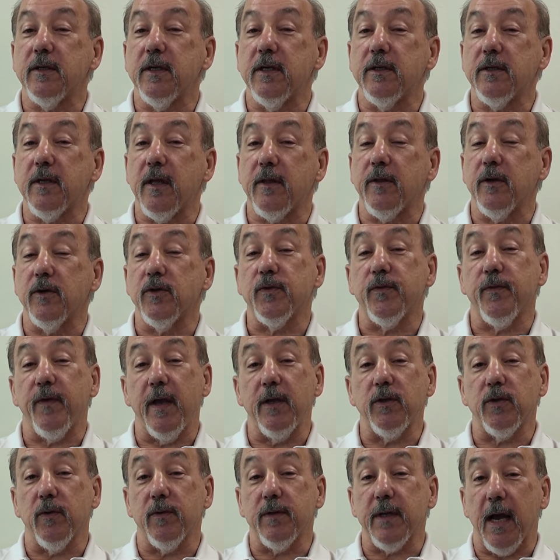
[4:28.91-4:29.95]
is that there's
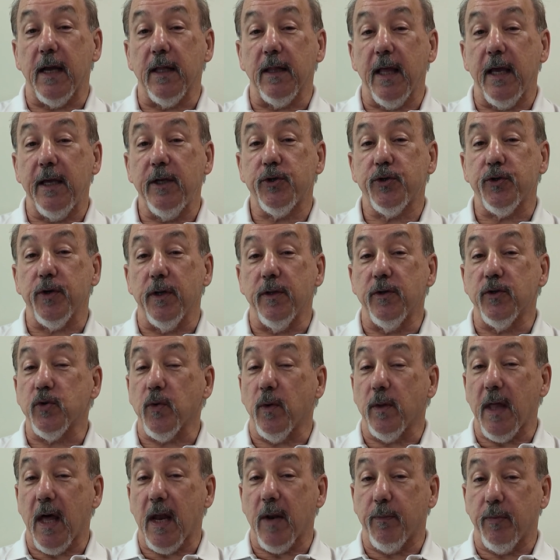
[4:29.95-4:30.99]
vasodilation,
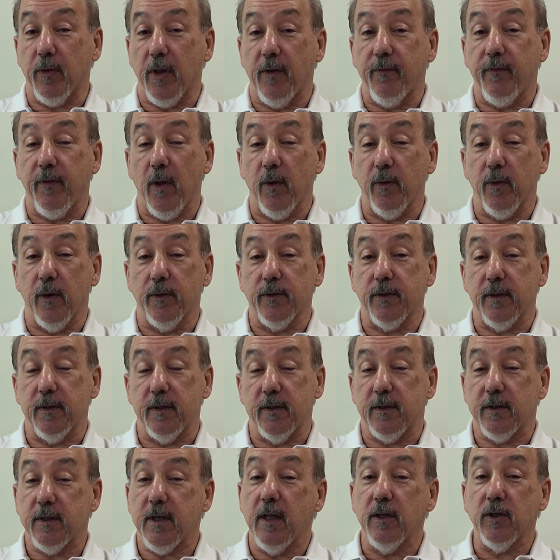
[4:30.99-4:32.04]
so a lot of blood flow goes to
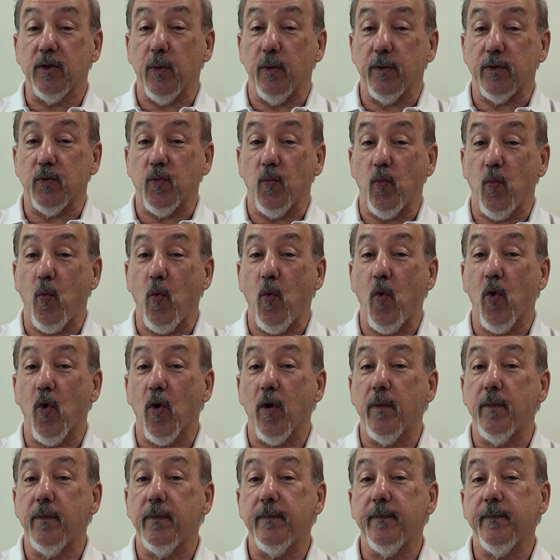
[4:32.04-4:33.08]
the skin, so it's
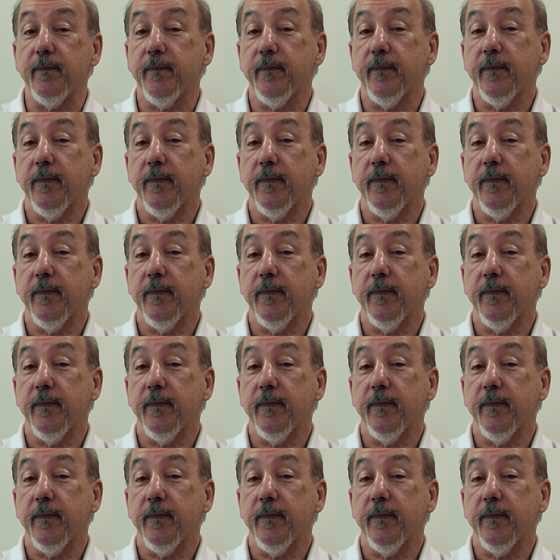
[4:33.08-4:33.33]
warm